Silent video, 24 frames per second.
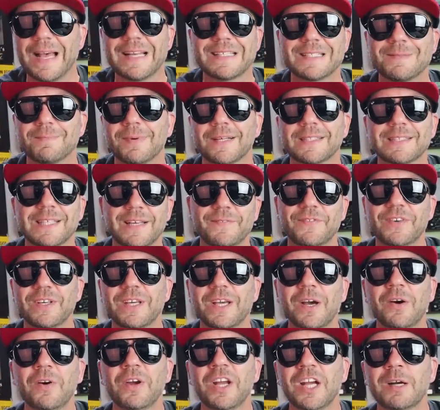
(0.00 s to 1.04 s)
Bassin Buds, if you
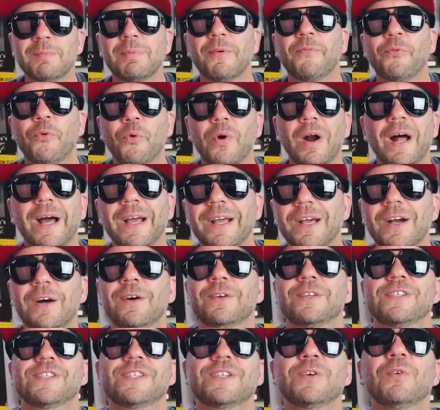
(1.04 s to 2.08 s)
go here before I
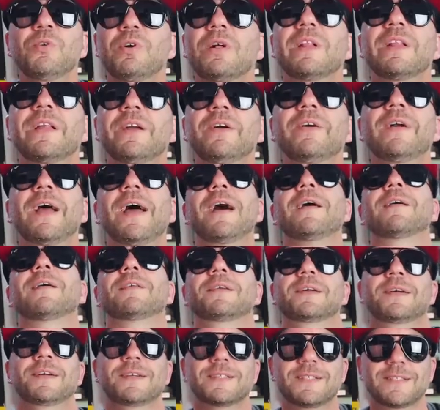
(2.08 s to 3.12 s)
go, just don't clear it out.
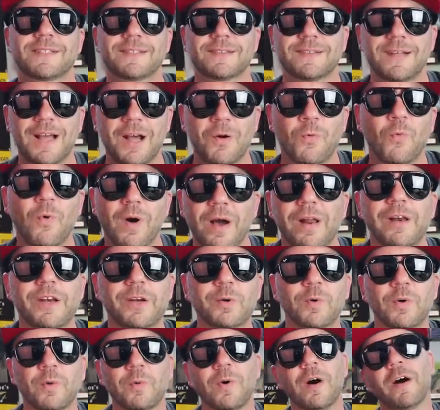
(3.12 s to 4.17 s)
Because I want to do a